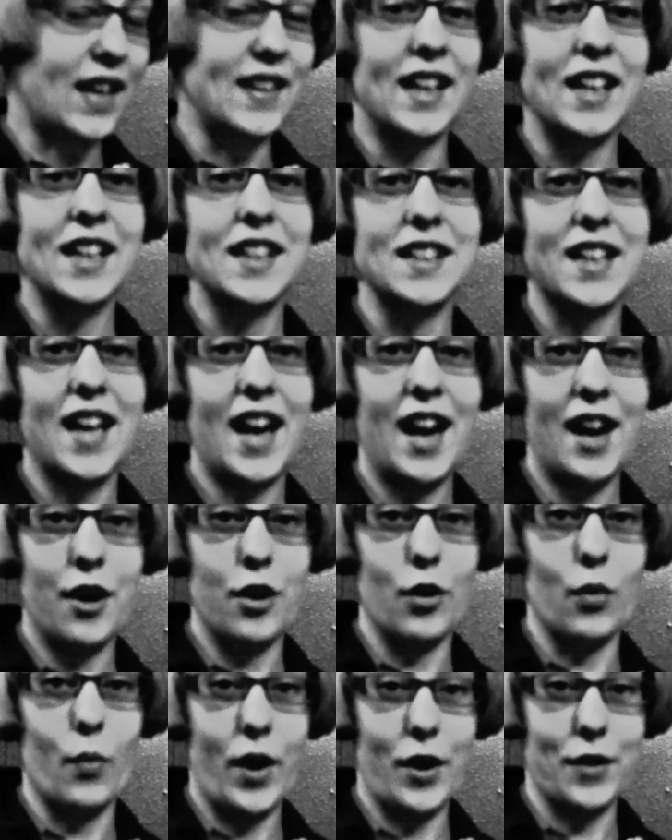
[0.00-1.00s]
and they didn't
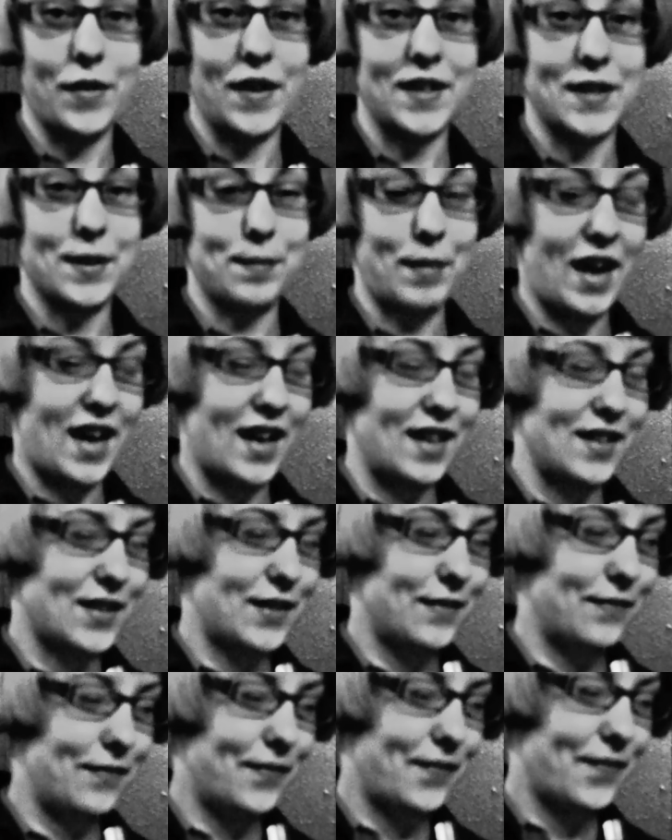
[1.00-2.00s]
care where they
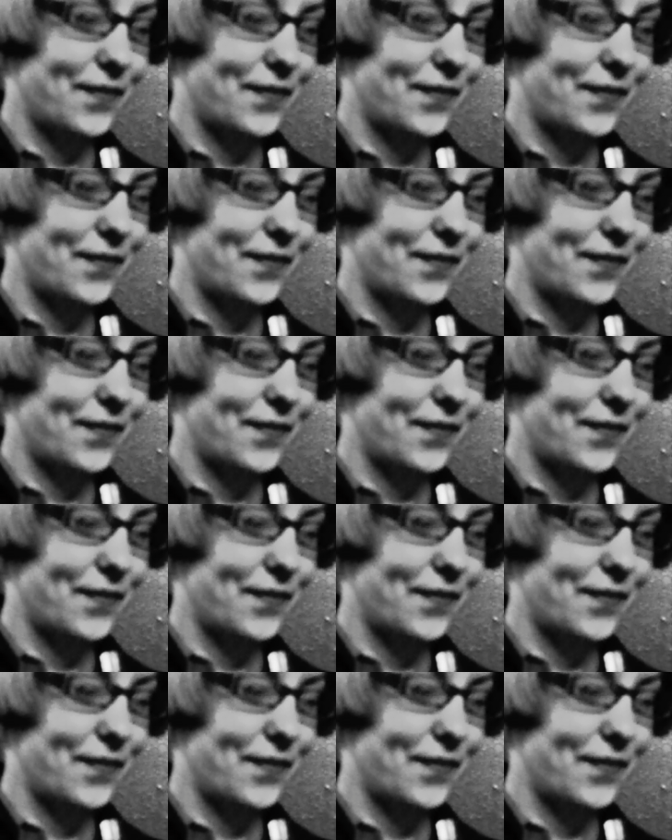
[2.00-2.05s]
spat.